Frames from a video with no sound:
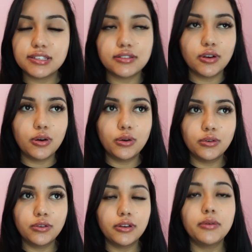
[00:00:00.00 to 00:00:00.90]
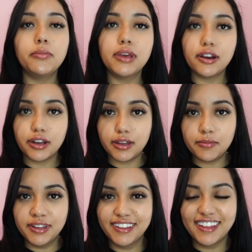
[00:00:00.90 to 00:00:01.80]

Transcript: so Miriam,